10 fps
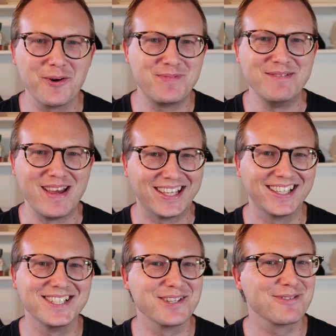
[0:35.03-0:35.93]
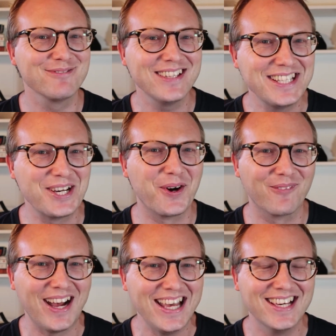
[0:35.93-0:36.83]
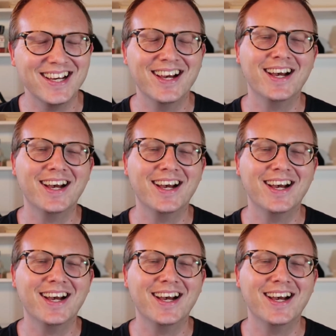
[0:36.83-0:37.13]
I would be making a different video, right?